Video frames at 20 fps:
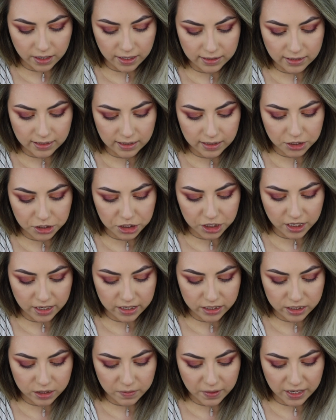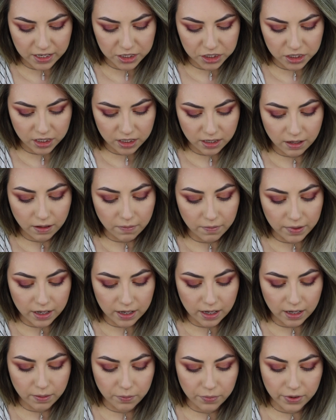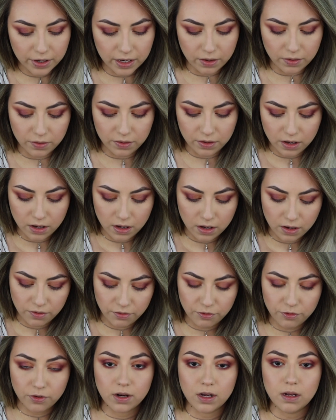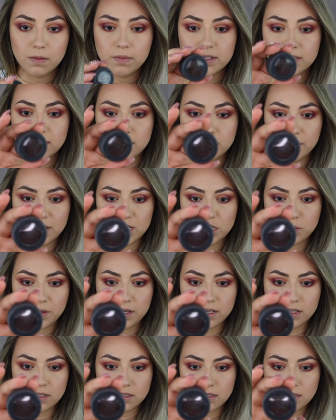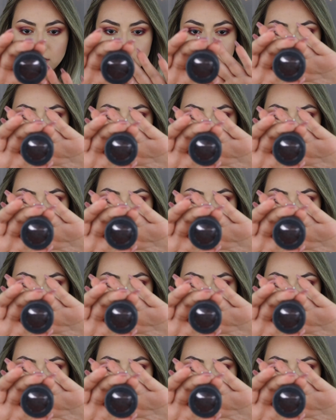It's in the shade Smashing Midnight Brown from Smashbox.